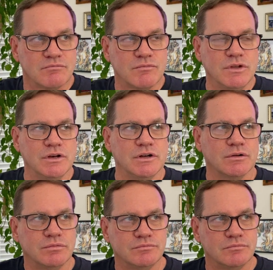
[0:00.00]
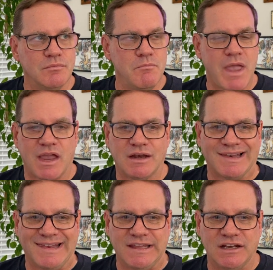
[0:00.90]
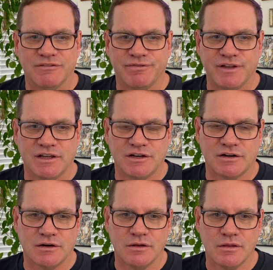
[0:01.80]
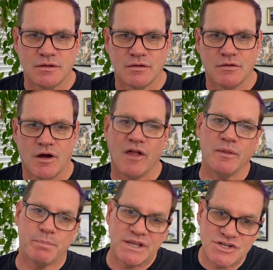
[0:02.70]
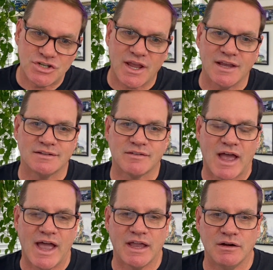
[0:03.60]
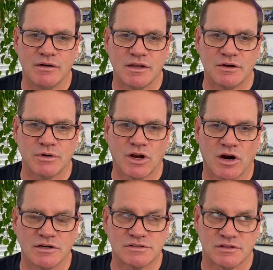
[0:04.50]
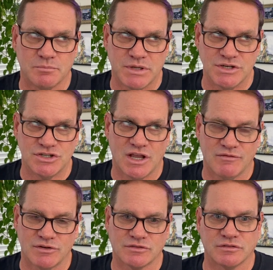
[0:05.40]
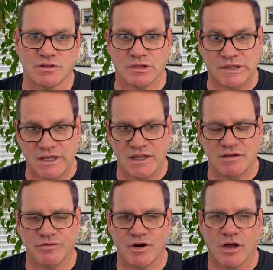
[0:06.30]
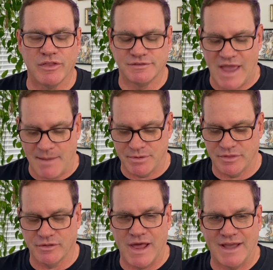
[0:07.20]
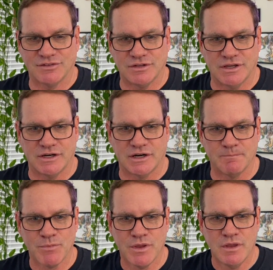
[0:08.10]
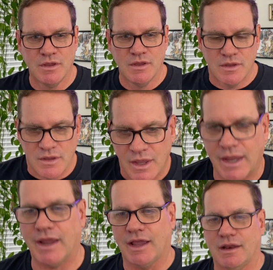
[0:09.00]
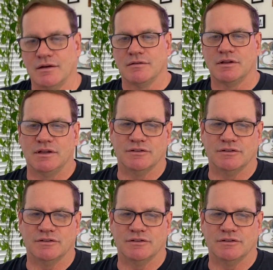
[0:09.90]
you know, main lead figure on the PGA side in regards to the PGA versus the LIV and all that's happened in the last year and he's